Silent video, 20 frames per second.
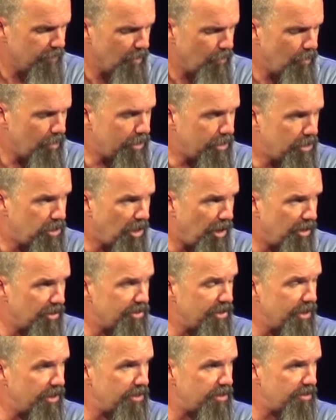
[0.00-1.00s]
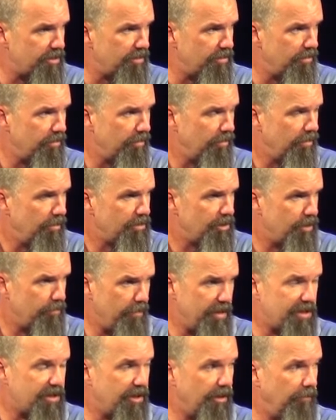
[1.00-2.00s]
What could cause us to
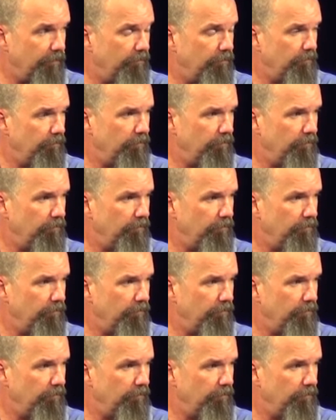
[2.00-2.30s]
miss him?